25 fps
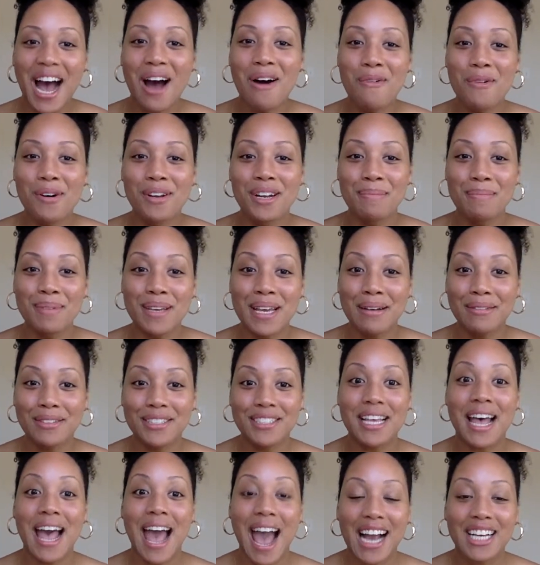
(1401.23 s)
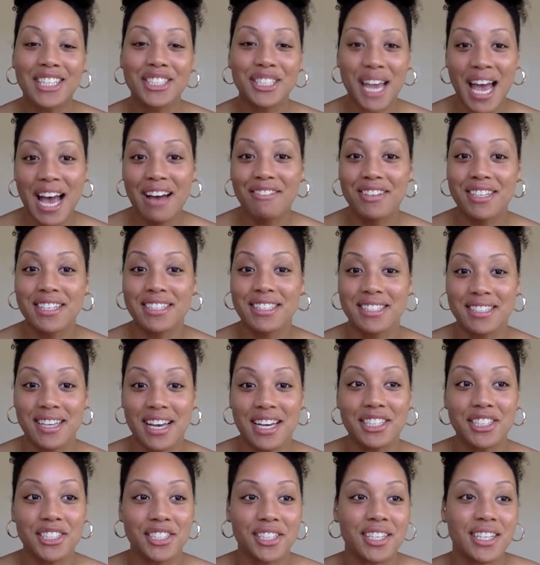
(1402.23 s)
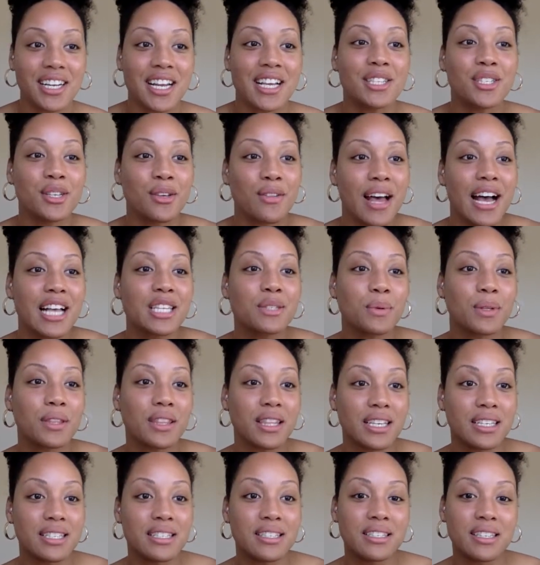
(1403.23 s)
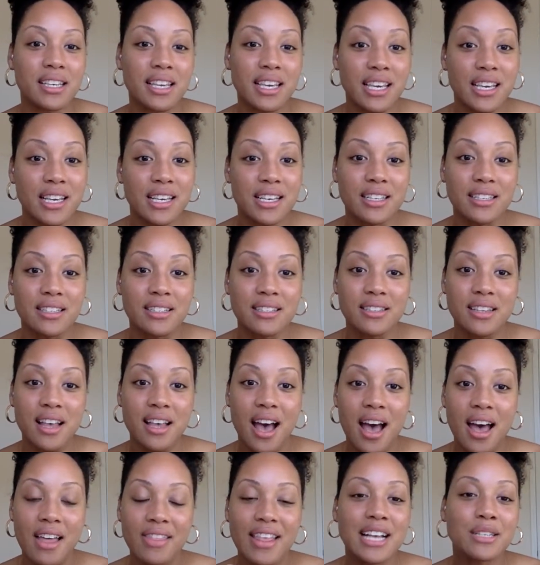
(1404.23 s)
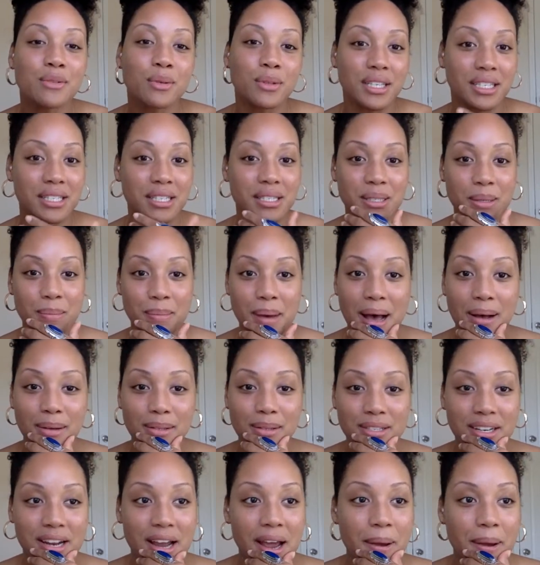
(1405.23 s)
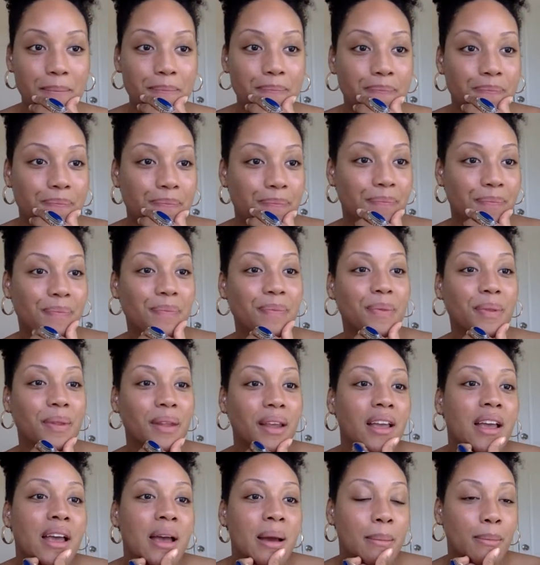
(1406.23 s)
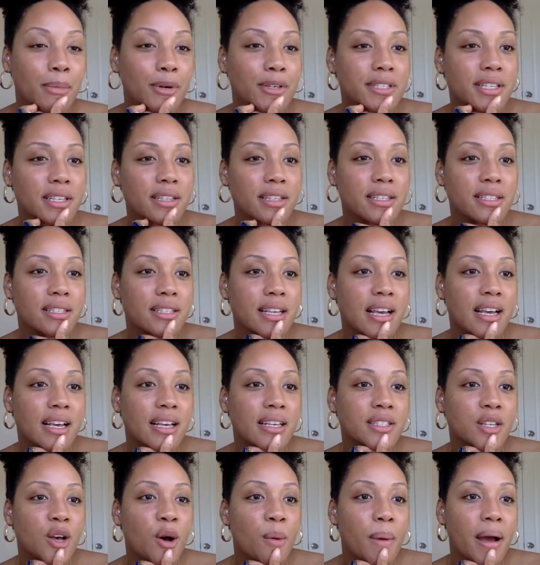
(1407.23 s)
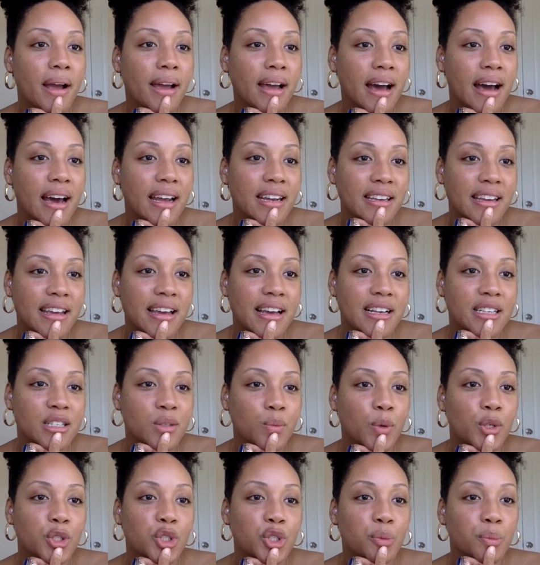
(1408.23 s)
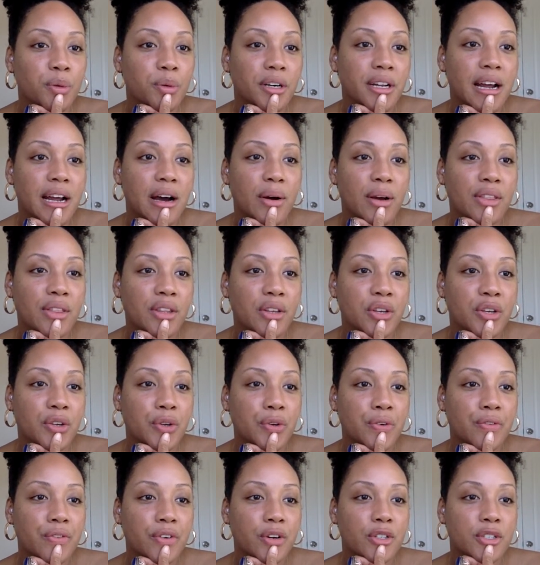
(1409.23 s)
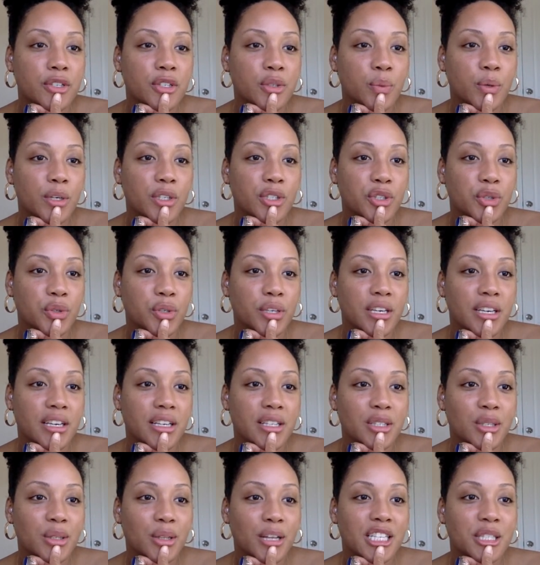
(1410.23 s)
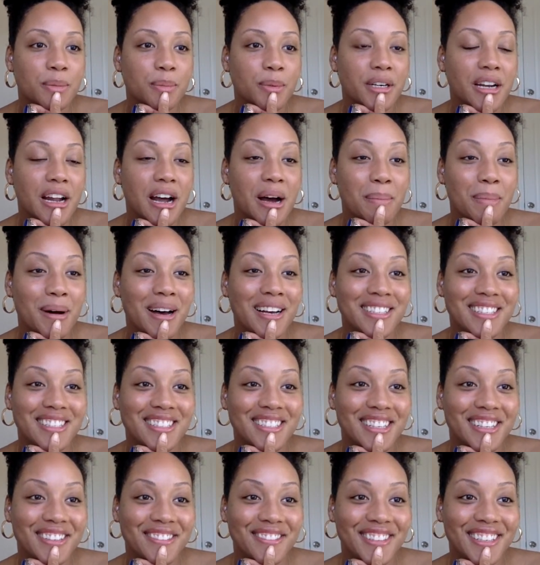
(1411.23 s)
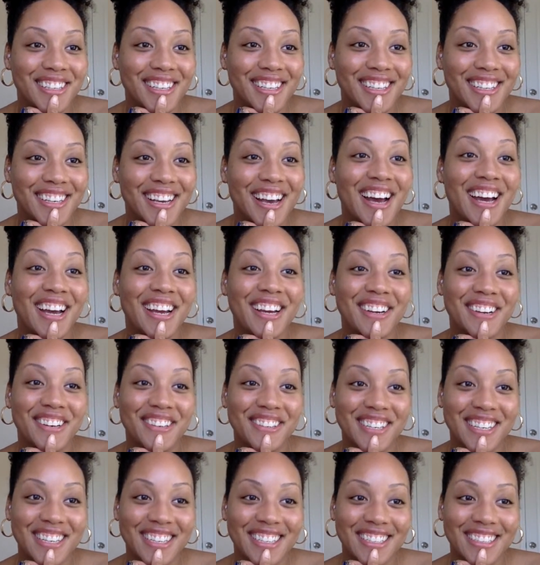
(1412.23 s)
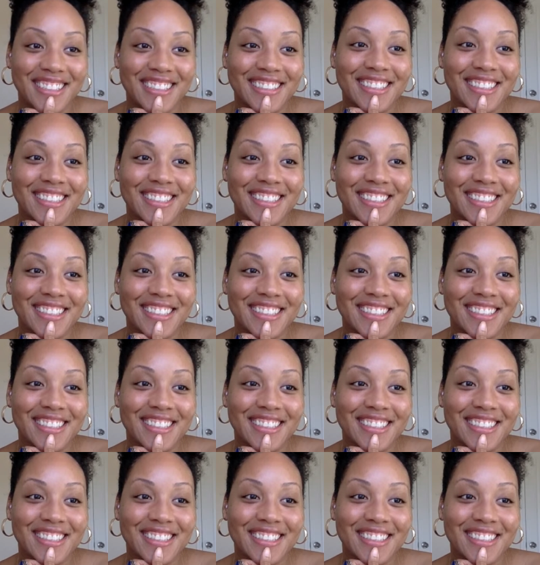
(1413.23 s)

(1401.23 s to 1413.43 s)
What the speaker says: I want to be able to actually have a discussion. And so that's what this is. That's what this is about today. Priscilla says, oh my God, yes, what you put out in the universe is what you get. So let's put out positivity. I agree.